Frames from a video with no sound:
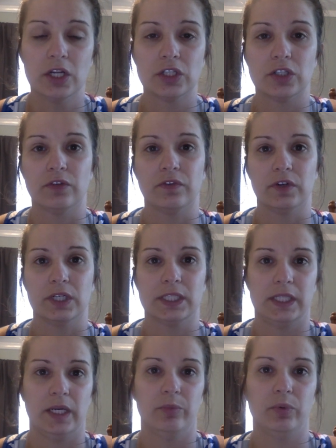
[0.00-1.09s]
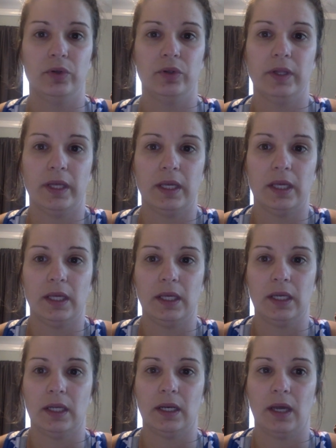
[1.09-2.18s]
So for example,
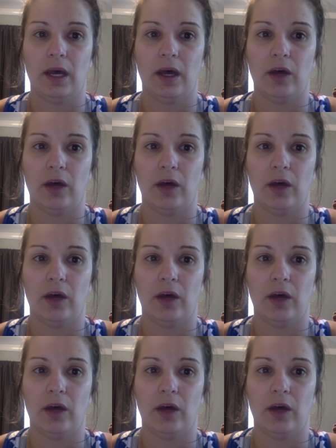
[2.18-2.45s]
in